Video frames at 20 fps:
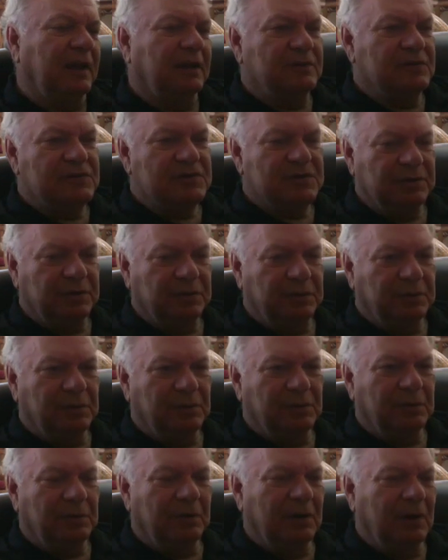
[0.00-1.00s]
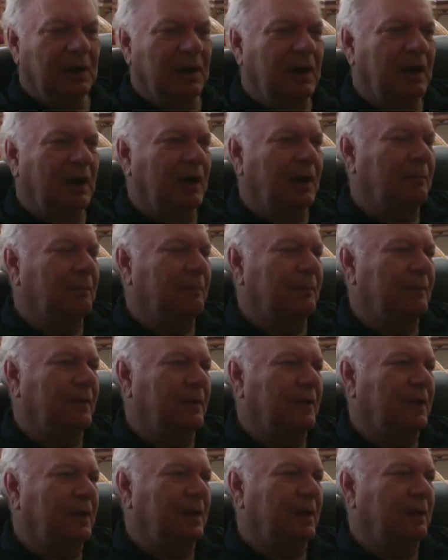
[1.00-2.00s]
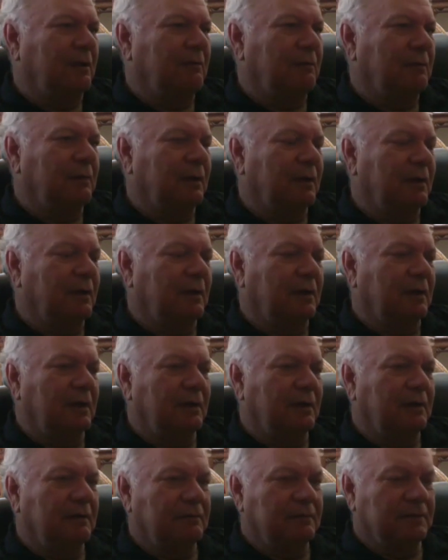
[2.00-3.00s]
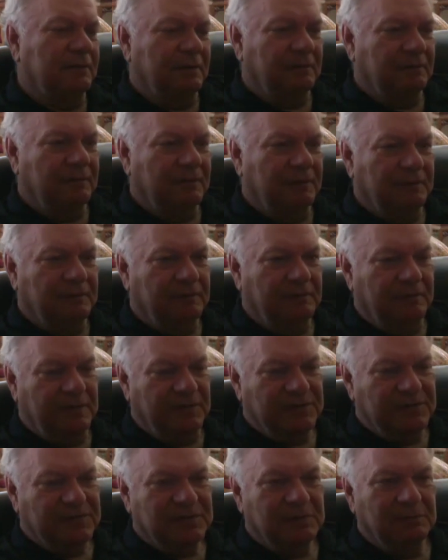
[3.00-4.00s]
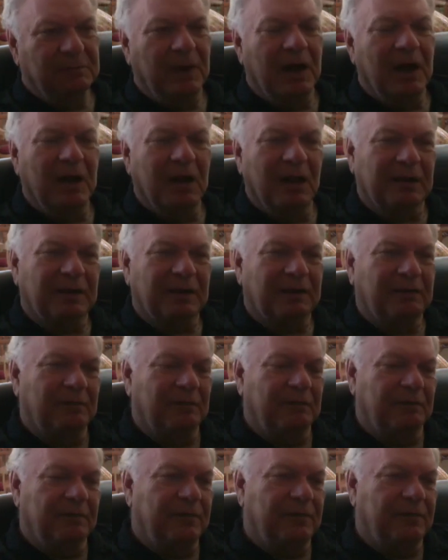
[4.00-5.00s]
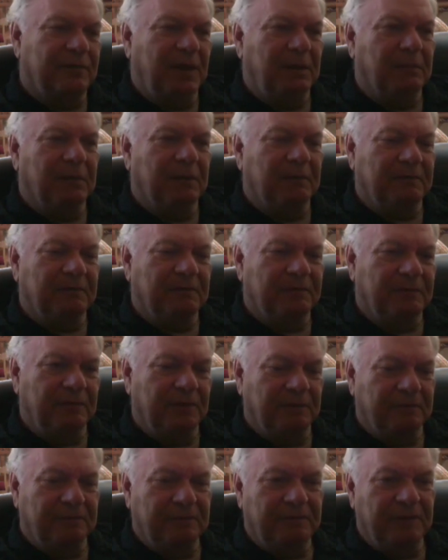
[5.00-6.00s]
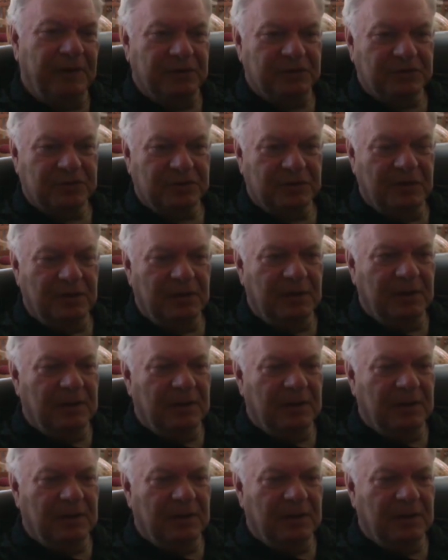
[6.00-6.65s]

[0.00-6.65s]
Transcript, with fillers: into um, the, the, the the symbolic theme of the fish.